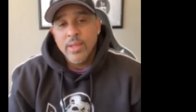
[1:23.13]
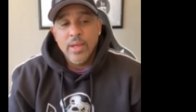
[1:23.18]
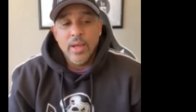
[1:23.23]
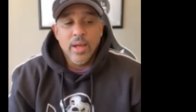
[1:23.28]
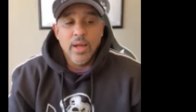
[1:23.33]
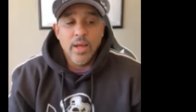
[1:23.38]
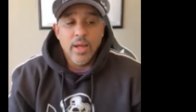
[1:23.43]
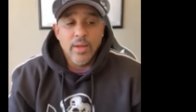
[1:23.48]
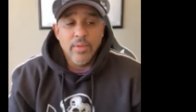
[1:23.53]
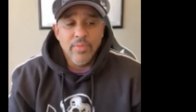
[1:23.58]

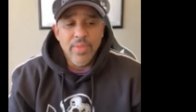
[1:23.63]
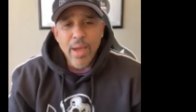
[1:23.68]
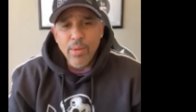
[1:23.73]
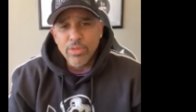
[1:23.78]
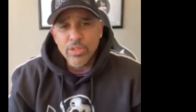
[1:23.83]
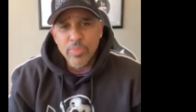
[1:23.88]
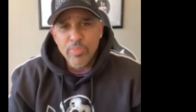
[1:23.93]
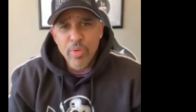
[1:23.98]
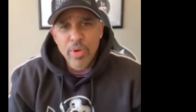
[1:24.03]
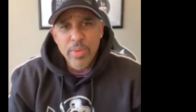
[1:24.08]
Uh, that
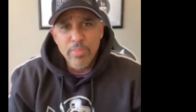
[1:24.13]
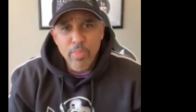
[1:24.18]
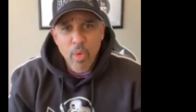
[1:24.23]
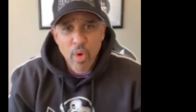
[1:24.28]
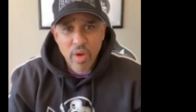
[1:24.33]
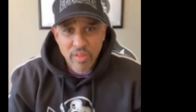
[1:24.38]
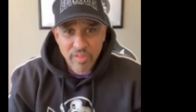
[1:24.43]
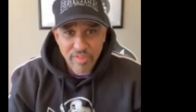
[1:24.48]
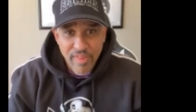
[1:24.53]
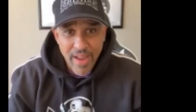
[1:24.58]
was a pretty
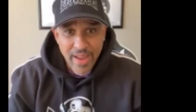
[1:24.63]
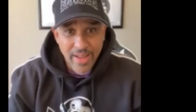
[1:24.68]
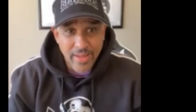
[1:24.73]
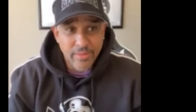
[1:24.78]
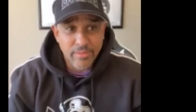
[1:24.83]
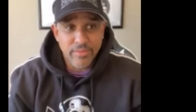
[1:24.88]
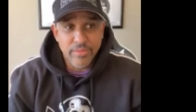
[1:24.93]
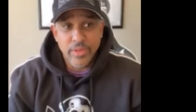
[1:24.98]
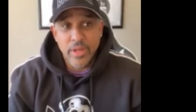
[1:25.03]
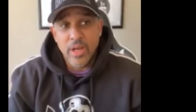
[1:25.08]
boring fight
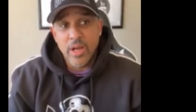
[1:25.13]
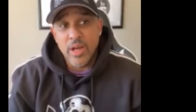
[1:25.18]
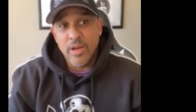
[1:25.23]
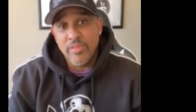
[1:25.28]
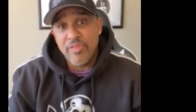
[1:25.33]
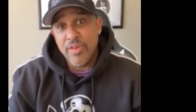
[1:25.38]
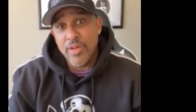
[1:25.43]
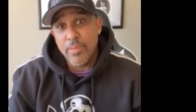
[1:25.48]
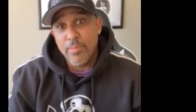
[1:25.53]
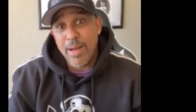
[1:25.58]

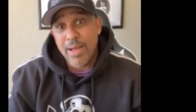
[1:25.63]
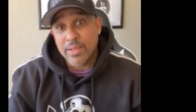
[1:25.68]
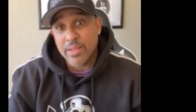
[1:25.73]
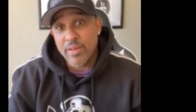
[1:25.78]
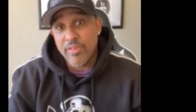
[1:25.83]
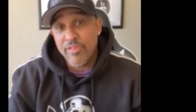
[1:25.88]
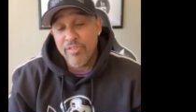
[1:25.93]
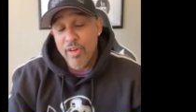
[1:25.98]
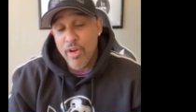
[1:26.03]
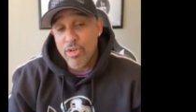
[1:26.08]
uh, for about
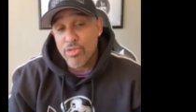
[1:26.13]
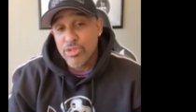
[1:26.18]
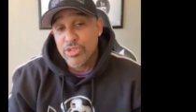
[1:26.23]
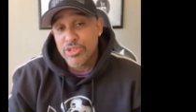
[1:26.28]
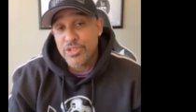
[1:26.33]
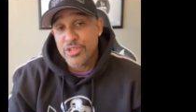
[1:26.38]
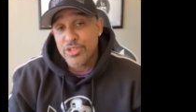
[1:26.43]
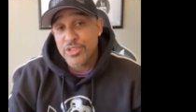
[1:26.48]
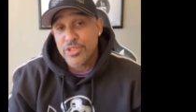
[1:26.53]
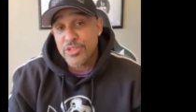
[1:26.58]
the
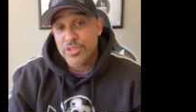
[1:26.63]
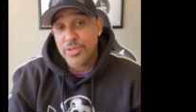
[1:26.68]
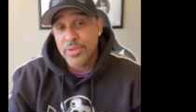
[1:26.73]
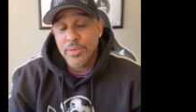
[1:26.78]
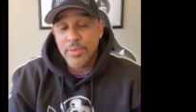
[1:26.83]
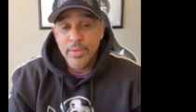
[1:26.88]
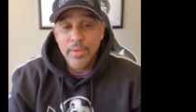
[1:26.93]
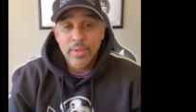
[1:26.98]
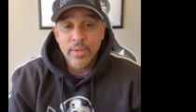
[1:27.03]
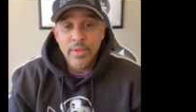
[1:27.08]
first
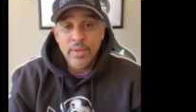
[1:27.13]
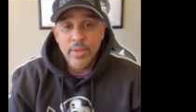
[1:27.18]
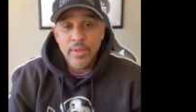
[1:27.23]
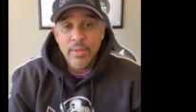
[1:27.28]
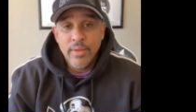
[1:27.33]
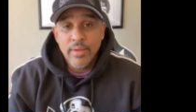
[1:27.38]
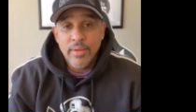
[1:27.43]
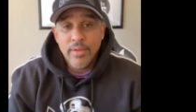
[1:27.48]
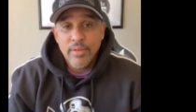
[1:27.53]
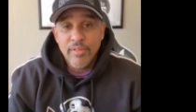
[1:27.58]

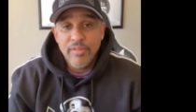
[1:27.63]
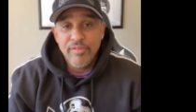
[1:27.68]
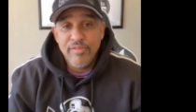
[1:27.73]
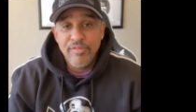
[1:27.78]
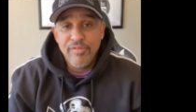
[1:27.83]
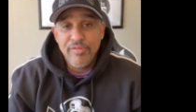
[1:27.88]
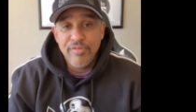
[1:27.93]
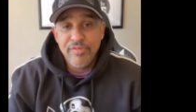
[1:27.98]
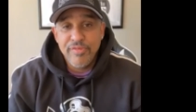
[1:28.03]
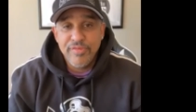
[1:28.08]

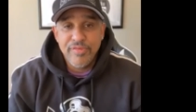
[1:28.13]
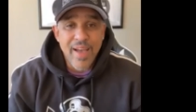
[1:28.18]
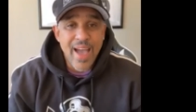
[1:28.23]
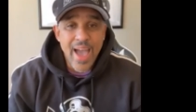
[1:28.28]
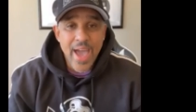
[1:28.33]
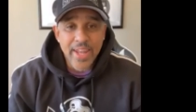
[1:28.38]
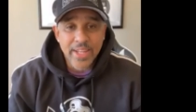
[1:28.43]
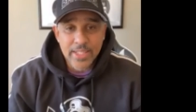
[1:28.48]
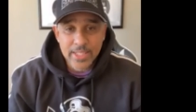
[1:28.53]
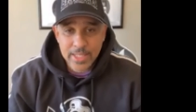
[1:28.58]

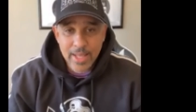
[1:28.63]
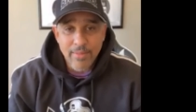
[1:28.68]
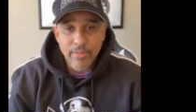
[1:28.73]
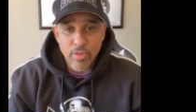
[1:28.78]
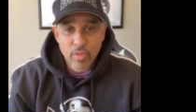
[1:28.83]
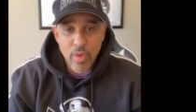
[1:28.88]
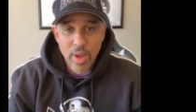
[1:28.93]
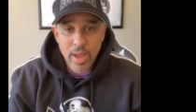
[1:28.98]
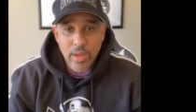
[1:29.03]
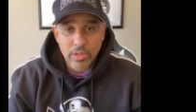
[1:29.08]
five to
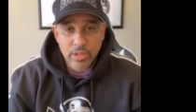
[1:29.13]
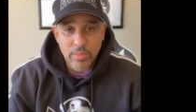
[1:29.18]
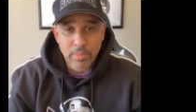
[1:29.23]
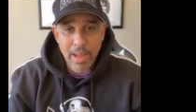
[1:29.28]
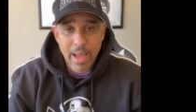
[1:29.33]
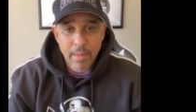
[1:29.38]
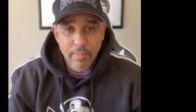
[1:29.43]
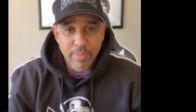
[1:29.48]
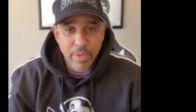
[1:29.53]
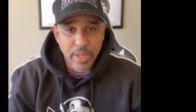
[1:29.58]
seven rounds, in
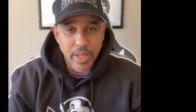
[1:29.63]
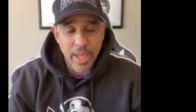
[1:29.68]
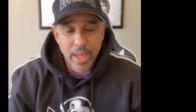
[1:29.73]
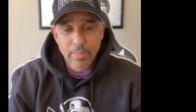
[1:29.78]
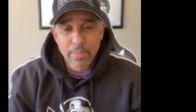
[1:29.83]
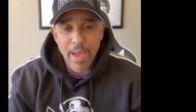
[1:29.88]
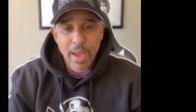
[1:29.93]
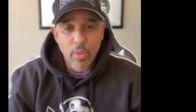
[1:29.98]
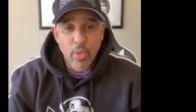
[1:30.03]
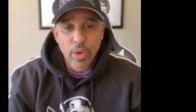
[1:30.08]
my opinion.
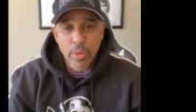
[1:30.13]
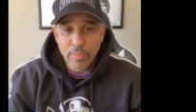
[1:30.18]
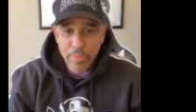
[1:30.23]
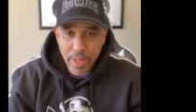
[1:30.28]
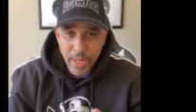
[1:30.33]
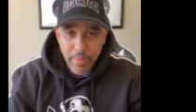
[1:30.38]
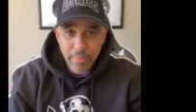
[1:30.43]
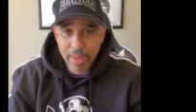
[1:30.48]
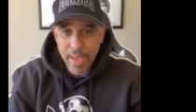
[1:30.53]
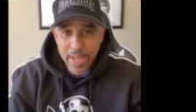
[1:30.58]
Everybody want to
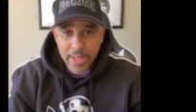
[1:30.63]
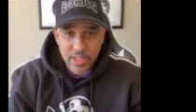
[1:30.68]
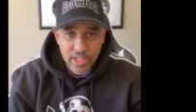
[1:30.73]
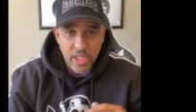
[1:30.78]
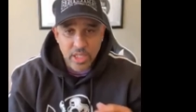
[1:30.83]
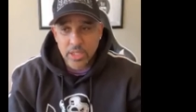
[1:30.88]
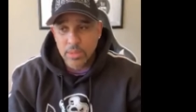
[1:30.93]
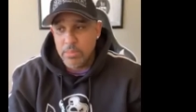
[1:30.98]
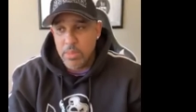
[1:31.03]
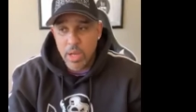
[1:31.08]
pity pat,
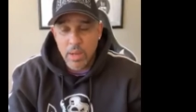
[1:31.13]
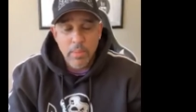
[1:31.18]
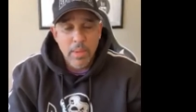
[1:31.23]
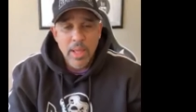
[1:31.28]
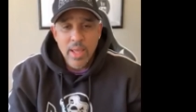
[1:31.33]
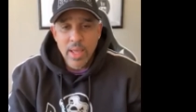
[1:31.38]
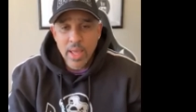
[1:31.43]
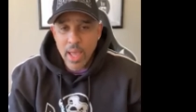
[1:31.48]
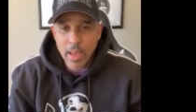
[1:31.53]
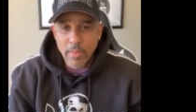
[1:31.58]
touch them
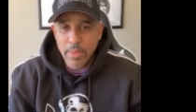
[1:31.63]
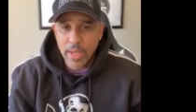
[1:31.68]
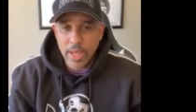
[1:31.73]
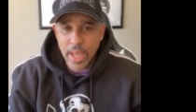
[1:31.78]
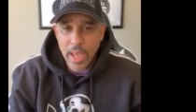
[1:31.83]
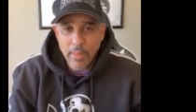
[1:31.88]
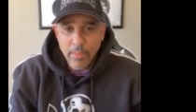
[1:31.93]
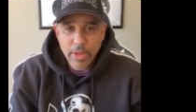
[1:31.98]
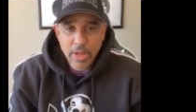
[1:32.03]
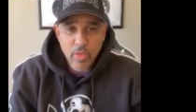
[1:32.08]
up. I mean,
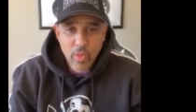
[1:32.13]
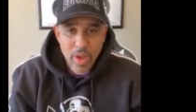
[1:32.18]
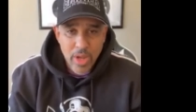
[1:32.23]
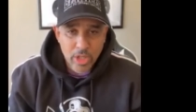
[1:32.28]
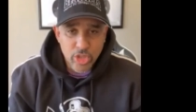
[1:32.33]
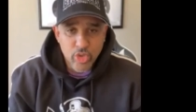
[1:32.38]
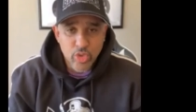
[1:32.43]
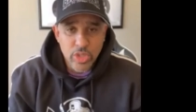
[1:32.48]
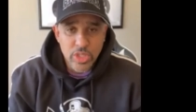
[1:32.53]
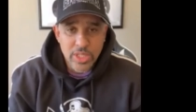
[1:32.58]
how many
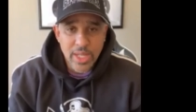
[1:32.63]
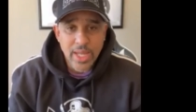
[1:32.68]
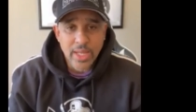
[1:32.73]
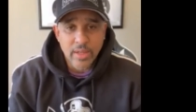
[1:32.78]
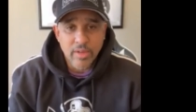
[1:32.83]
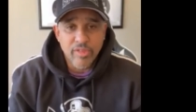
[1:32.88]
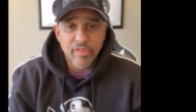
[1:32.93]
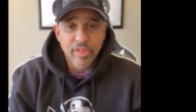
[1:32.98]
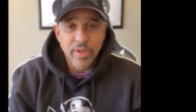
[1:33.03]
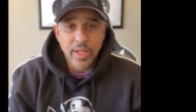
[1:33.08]
rounds do it
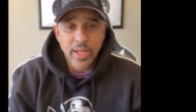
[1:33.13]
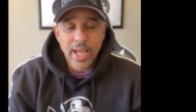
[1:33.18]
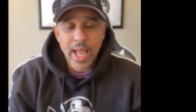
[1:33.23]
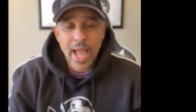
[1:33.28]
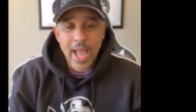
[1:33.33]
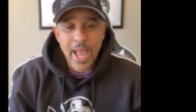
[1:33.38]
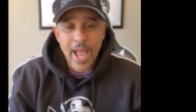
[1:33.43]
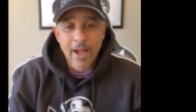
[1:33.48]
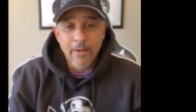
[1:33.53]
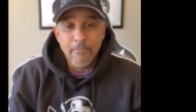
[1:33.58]
take to fill a
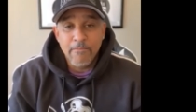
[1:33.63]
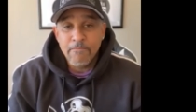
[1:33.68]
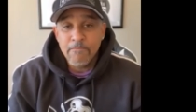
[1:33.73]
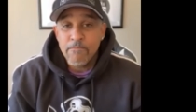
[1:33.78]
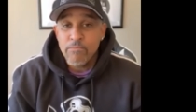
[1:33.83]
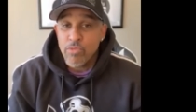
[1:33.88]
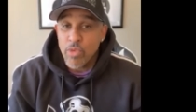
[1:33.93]
guy out?